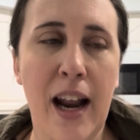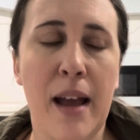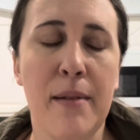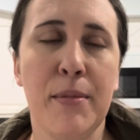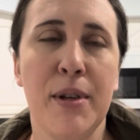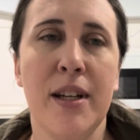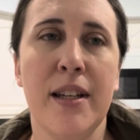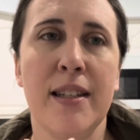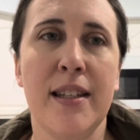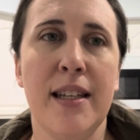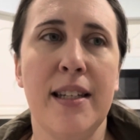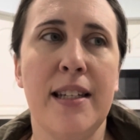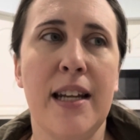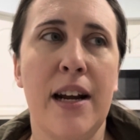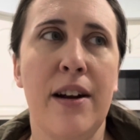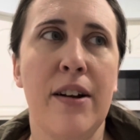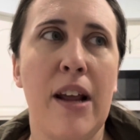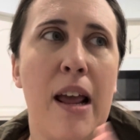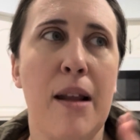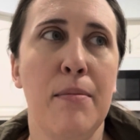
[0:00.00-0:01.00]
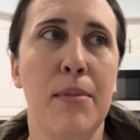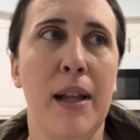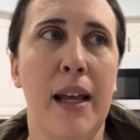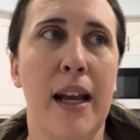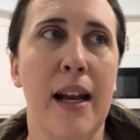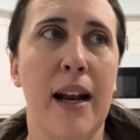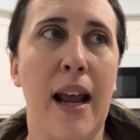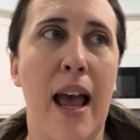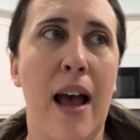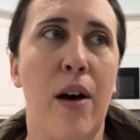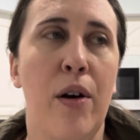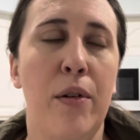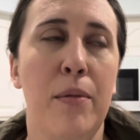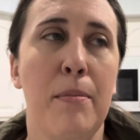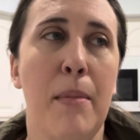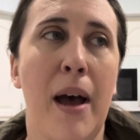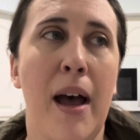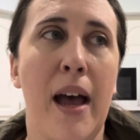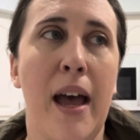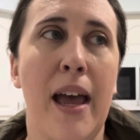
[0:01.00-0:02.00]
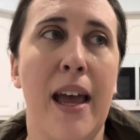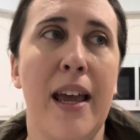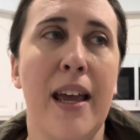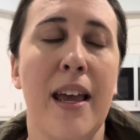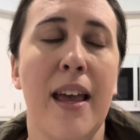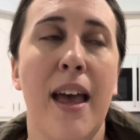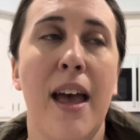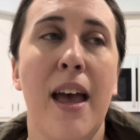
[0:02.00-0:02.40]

I'm going to sit down and plan out my